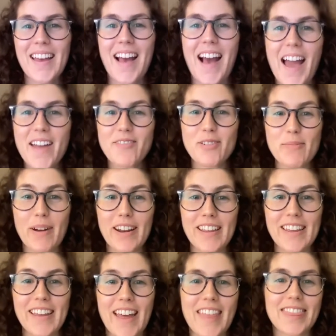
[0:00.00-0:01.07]
Hi,
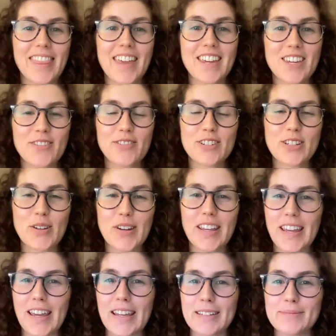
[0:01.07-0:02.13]
everybody, and thank you for tuning
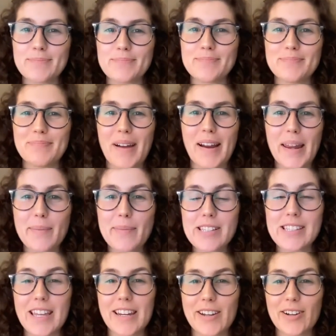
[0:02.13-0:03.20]
in. My name is
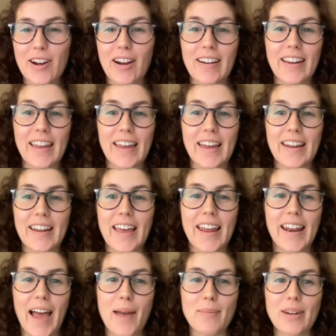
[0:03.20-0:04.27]
Danielle Carnahan,
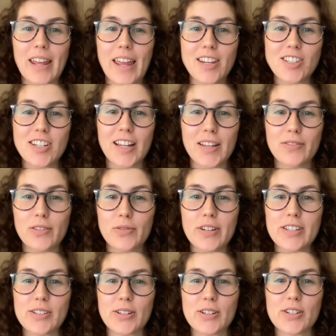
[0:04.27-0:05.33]
and I'm an Asian elephant
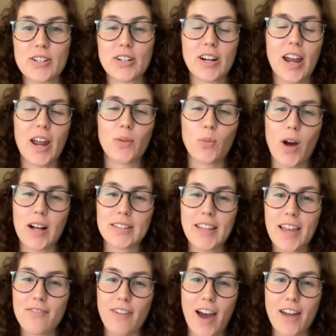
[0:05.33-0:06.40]
researcher and
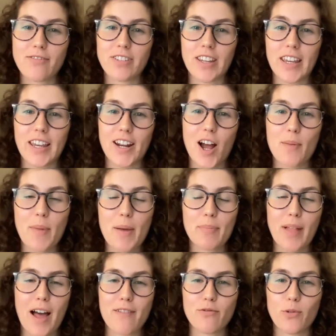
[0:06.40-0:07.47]
wildlife advocate on my
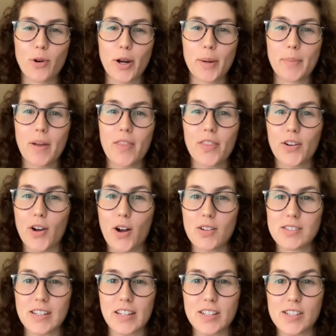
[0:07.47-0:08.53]
platform, The Call
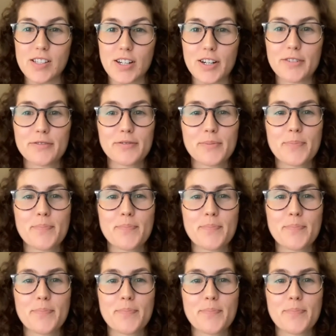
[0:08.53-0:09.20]
to Conserve.